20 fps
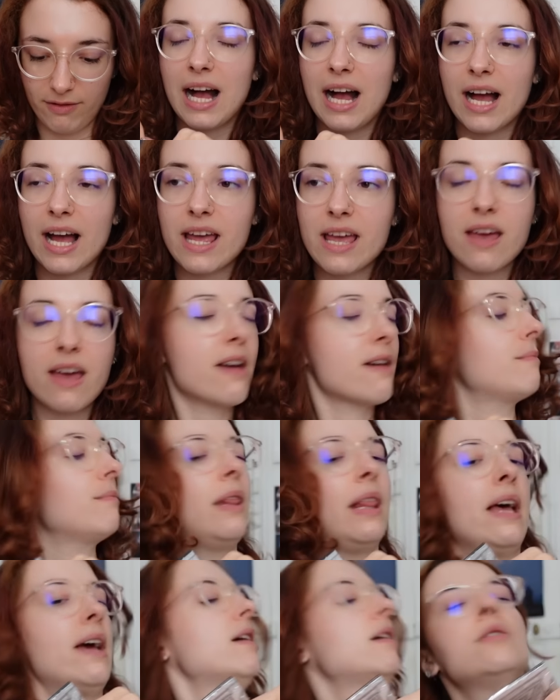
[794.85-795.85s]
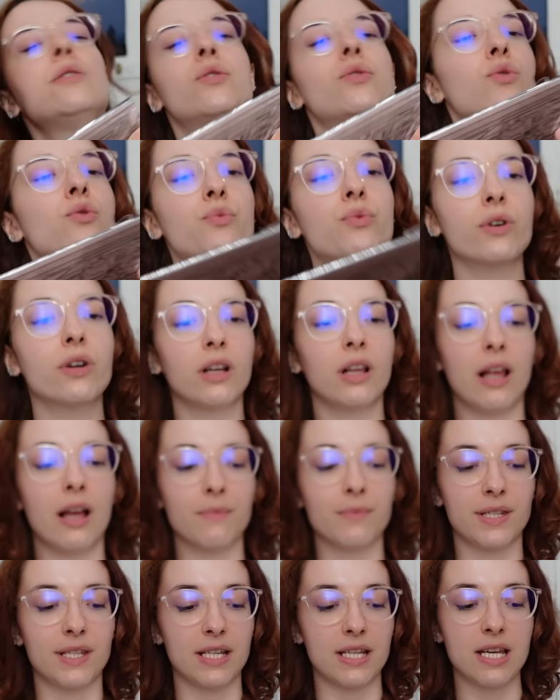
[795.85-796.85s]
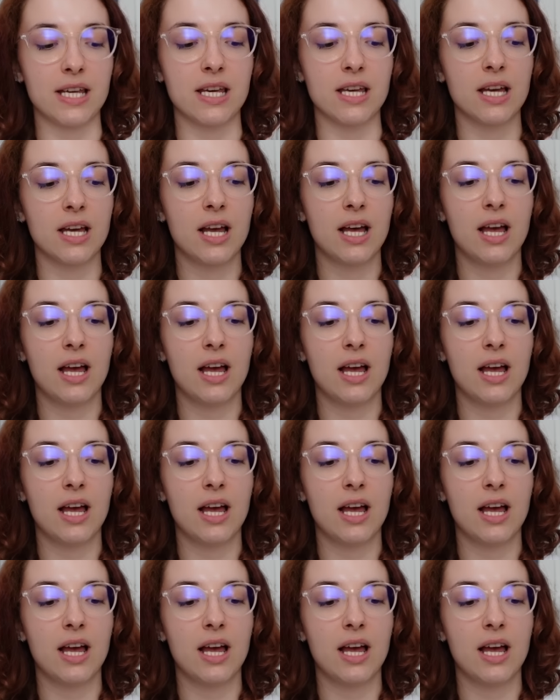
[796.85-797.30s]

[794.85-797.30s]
I am like super clumsy,